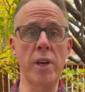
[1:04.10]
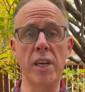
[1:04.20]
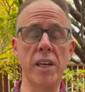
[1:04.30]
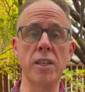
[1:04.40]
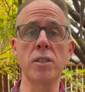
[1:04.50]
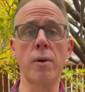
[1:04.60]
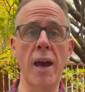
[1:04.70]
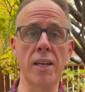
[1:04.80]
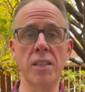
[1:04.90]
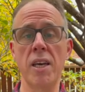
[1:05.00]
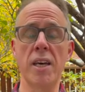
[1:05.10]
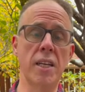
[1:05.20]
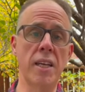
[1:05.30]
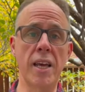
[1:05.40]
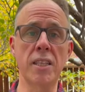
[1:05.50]
can interact
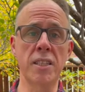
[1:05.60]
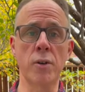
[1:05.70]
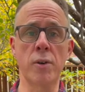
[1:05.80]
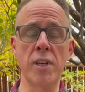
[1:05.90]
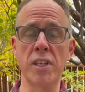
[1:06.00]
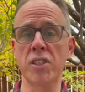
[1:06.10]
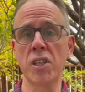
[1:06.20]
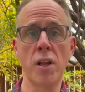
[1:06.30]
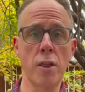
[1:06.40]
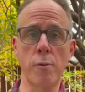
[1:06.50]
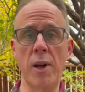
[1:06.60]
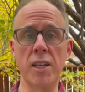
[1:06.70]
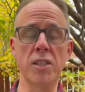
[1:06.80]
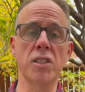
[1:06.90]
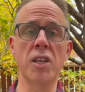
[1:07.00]
in an asynchronous,
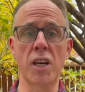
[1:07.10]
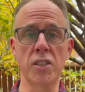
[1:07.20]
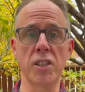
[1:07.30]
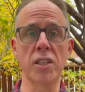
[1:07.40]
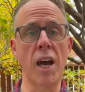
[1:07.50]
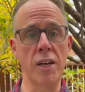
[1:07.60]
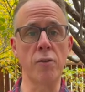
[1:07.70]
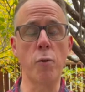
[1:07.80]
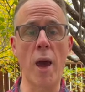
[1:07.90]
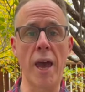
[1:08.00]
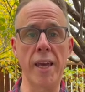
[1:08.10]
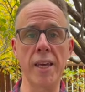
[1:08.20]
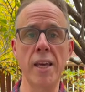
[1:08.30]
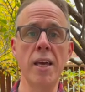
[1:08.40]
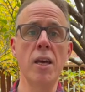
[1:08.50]
threaded discussion kind of way.
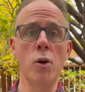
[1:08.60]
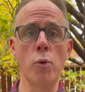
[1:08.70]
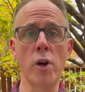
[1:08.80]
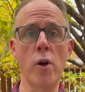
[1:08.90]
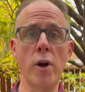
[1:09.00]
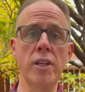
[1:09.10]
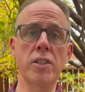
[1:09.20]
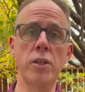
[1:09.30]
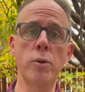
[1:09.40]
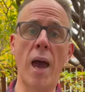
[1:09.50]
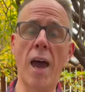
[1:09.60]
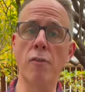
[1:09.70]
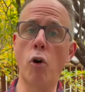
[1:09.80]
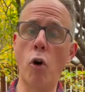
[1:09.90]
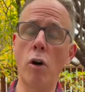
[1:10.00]
We're going to
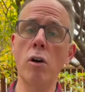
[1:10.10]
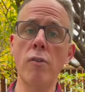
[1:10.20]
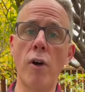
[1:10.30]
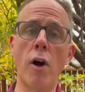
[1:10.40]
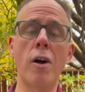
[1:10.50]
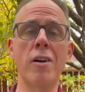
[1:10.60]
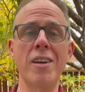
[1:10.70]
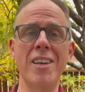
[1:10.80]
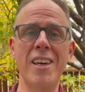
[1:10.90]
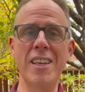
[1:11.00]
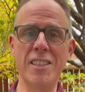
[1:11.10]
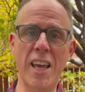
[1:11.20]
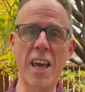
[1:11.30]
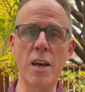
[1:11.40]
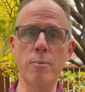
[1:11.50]
have all of our
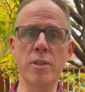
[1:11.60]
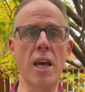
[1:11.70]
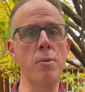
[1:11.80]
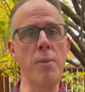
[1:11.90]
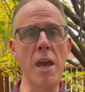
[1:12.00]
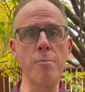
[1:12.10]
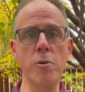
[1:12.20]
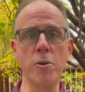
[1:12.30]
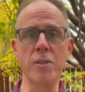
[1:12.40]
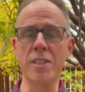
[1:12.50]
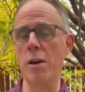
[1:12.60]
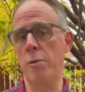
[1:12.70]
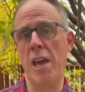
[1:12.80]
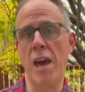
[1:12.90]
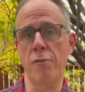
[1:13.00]
exams and papers that
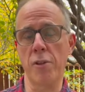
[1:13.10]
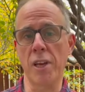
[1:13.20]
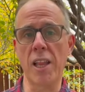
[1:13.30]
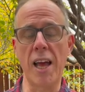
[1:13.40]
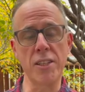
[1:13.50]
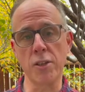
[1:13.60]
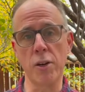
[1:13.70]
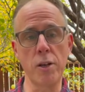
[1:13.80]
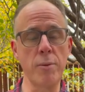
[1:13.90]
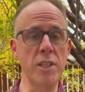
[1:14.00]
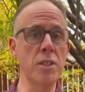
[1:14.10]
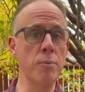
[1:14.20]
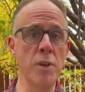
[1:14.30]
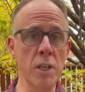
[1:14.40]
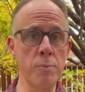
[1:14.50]
we have for the class are going to be
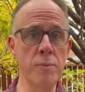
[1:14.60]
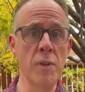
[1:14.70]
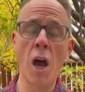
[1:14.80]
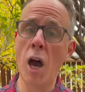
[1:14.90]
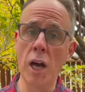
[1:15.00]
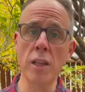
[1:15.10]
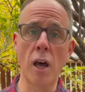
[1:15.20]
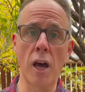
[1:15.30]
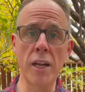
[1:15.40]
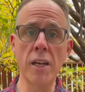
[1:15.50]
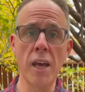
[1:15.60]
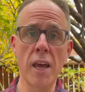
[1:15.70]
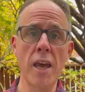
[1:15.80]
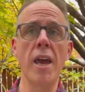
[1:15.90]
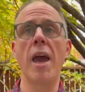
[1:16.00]
submitted online
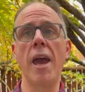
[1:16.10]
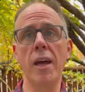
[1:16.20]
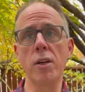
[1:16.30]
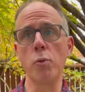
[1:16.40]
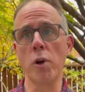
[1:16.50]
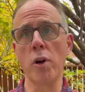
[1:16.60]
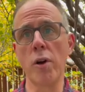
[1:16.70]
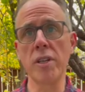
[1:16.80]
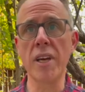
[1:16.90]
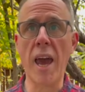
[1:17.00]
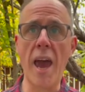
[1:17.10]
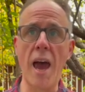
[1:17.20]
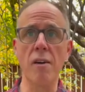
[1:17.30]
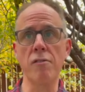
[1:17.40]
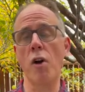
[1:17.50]
and we're going to
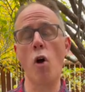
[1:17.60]
have